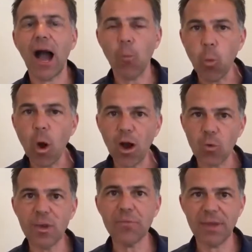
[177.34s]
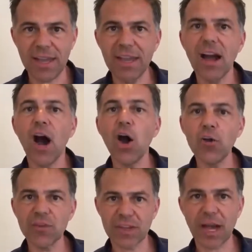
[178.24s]
and work with me
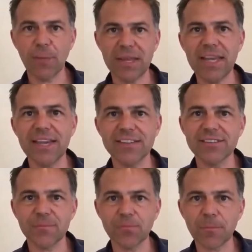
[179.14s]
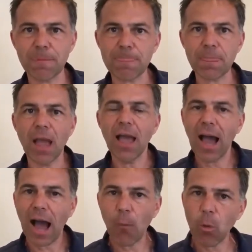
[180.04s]
over the coming years.
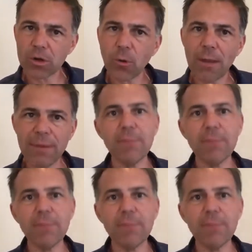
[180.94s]
And what do I